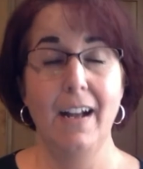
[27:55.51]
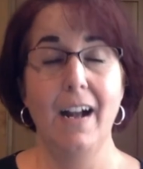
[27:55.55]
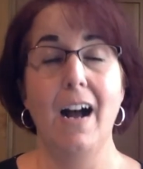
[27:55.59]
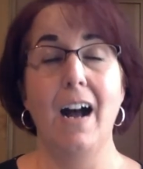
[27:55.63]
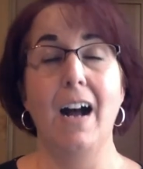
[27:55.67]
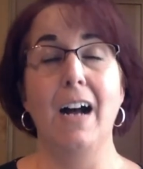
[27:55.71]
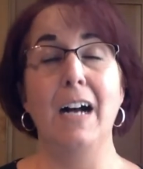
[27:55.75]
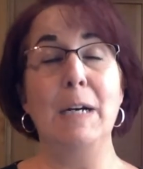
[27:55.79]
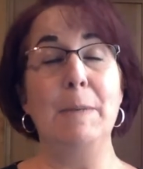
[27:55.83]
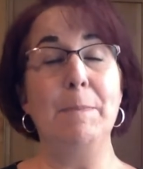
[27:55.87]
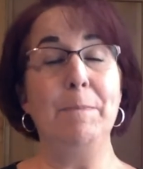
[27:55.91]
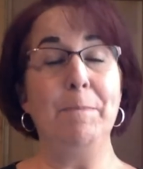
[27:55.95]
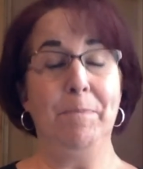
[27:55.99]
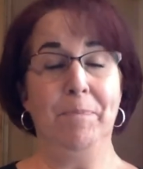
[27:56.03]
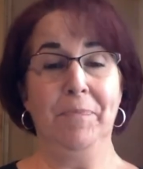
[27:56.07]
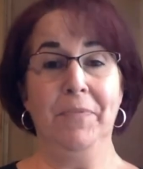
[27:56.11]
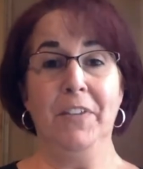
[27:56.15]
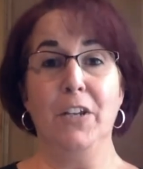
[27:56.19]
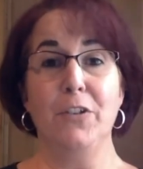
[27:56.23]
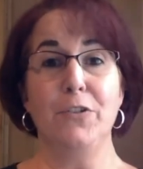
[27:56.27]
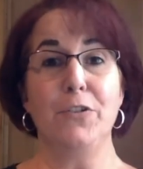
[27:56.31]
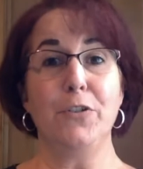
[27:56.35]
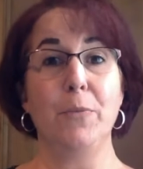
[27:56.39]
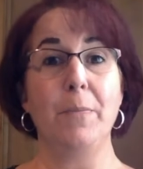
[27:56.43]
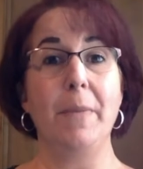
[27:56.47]
Um,
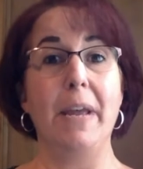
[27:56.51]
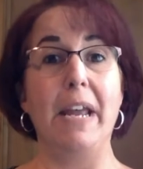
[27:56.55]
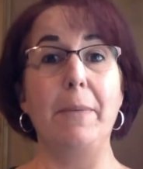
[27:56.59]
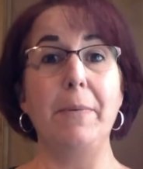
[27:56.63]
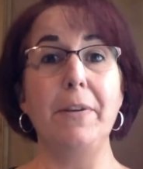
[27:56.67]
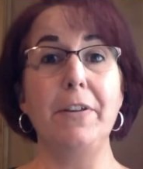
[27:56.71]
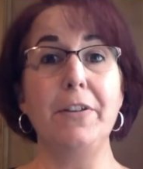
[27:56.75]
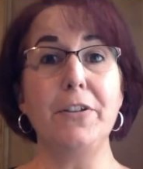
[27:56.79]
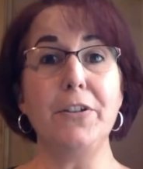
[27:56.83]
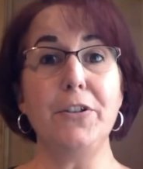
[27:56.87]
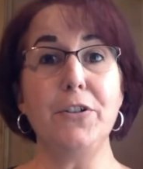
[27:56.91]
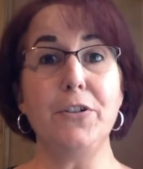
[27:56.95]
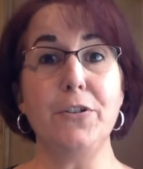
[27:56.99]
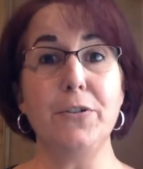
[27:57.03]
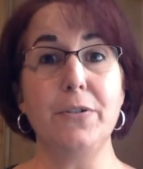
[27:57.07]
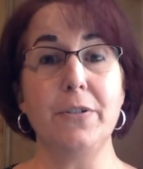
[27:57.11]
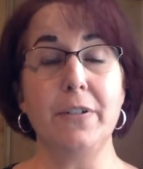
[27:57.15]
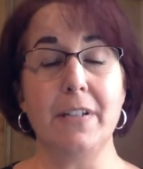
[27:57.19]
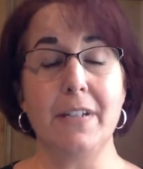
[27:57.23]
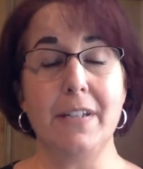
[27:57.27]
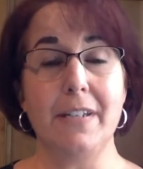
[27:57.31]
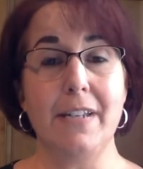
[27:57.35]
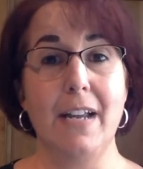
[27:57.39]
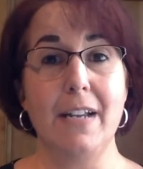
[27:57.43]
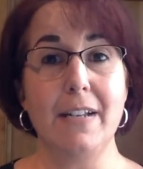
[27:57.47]
so maybe the
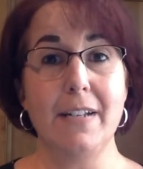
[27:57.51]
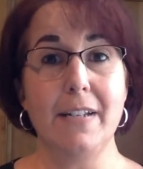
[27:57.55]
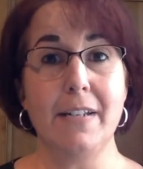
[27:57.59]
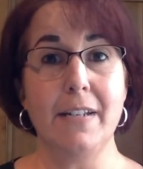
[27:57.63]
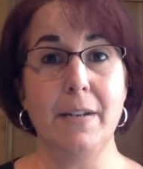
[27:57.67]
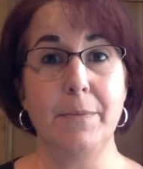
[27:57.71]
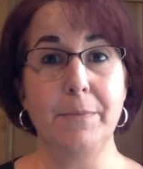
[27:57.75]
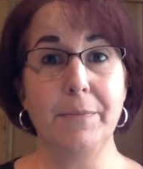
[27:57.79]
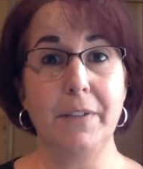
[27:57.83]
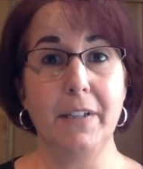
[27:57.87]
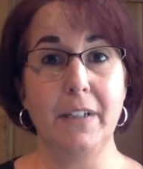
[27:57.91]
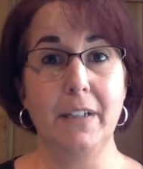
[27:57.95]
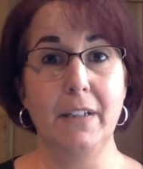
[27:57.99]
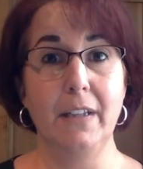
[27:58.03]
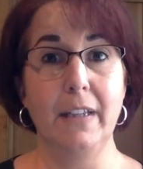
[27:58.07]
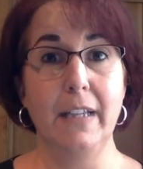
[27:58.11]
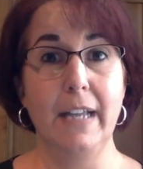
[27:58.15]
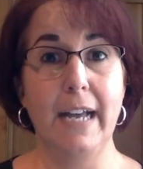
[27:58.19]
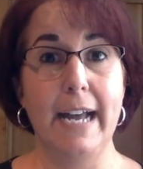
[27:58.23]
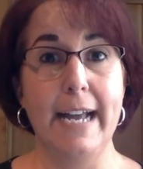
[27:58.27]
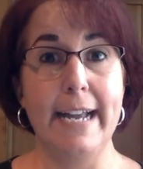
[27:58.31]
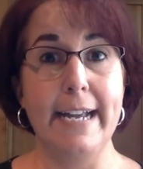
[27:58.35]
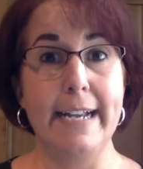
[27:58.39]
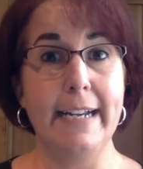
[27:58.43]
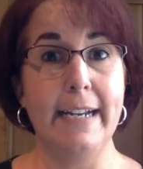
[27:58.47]
student says something
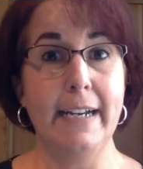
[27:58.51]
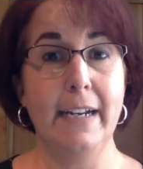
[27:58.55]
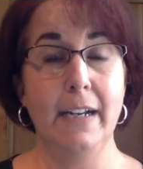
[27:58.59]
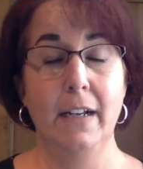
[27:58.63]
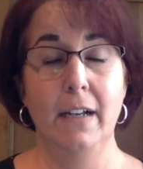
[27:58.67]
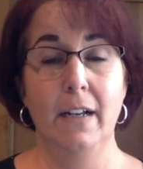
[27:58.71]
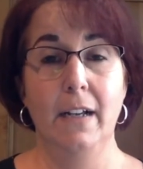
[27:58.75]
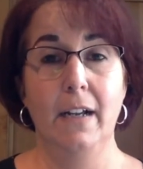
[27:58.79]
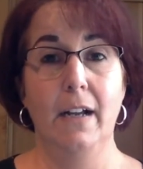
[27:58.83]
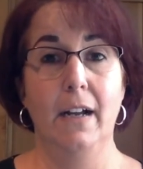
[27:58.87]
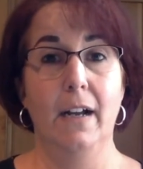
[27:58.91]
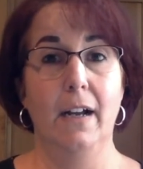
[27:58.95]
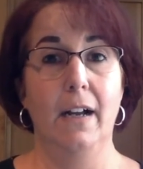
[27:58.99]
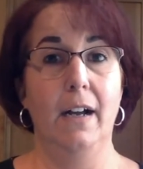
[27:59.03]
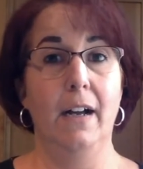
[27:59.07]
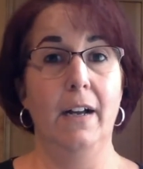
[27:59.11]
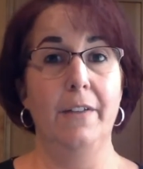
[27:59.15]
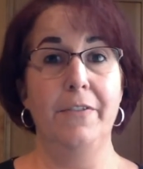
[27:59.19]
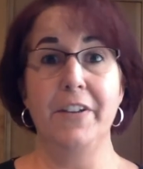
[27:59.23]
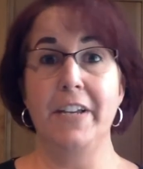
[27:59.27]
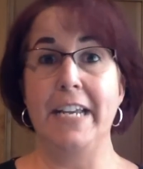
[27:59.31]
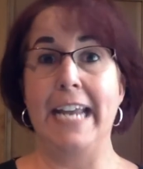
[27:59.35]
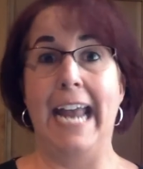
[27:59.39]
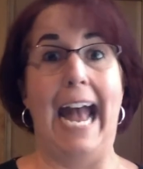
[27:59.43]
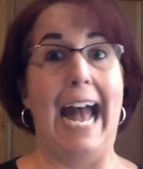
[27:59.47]
like,
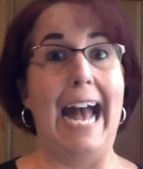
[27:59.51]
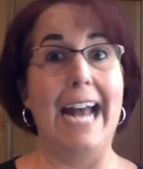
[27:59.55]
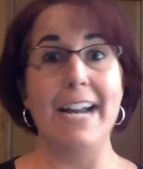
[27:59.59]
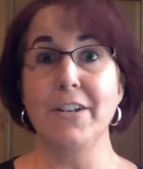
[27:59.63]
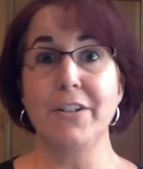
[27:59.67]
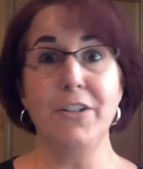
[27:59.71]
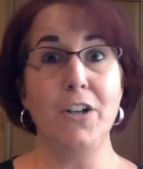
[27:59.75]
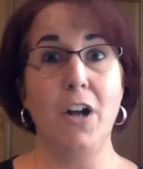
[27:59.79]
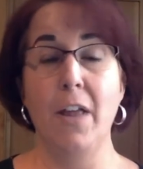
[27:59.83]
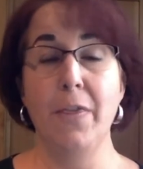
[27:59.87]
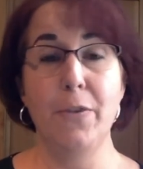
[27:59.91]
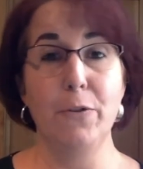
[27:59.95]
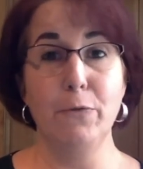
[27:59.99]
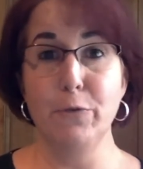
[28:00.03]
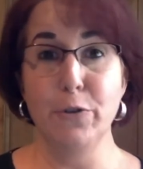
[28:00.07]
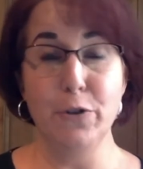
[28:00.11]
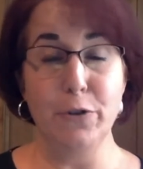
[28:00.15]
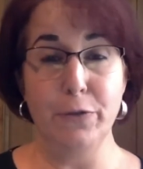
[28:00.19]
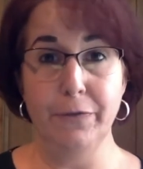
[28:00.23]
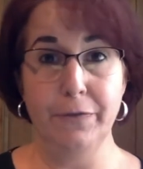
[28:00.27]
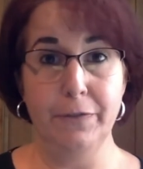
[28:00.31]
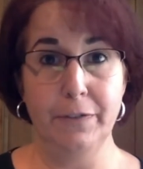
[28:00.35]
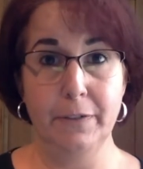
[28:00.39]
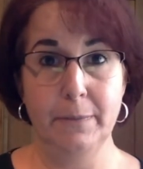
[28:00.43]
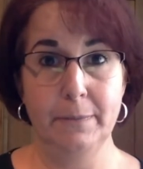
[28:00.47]
the cat is on the
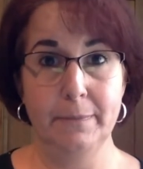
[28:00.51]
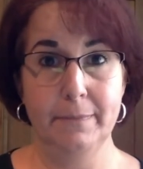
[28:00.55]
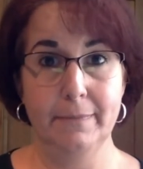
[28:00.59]
roof.